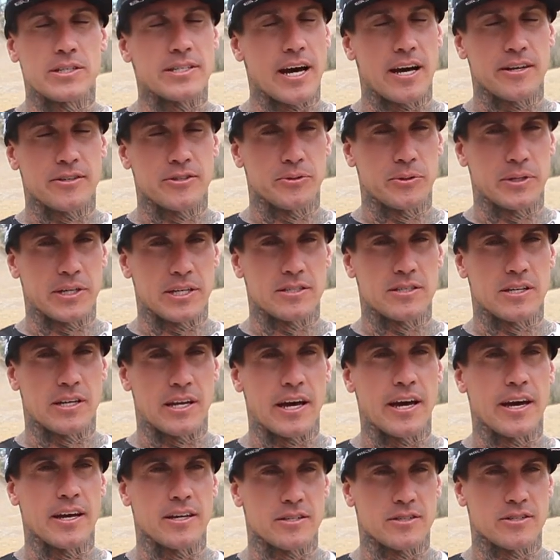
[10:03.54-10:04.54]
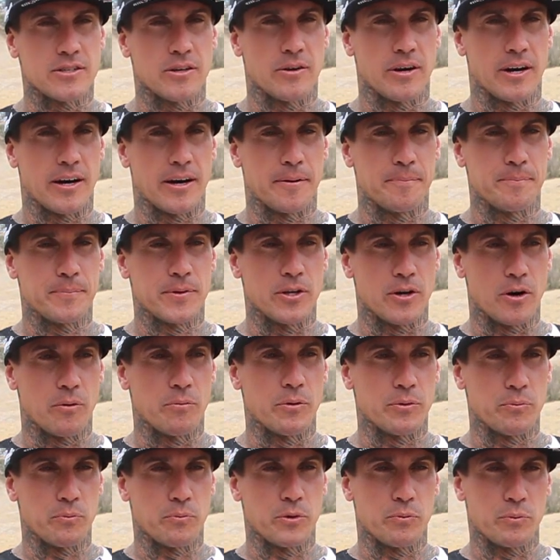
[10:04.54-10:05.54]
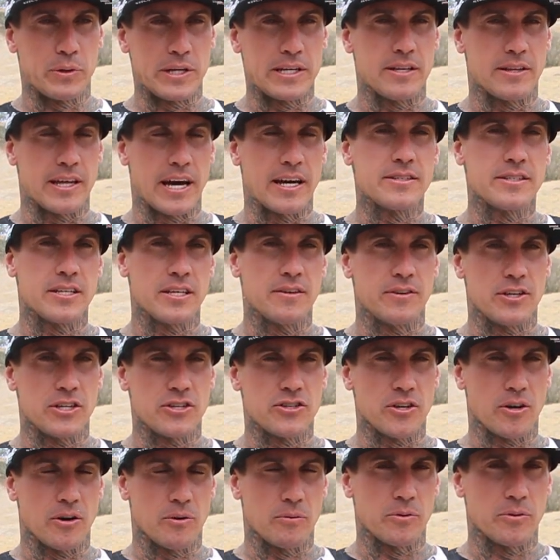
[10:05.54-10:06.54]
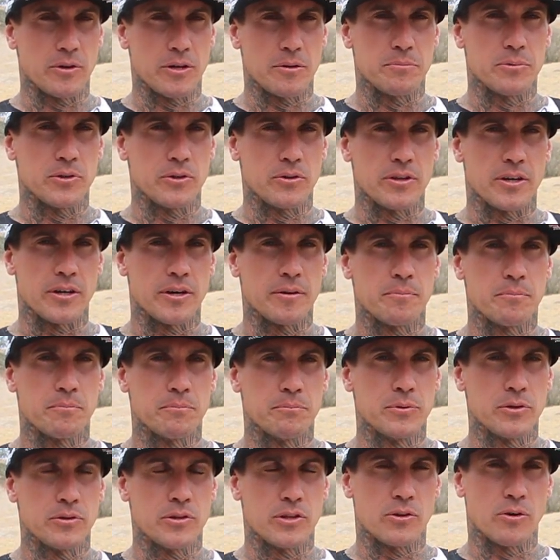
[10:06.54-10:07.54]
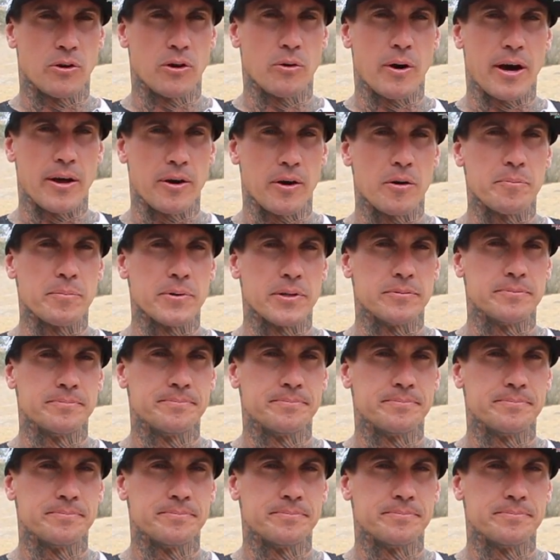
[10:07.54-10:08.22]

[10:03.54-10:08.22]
tattooing is today. So, uh, you know, when, when we did that TV show, it really blew the blew the door wide open.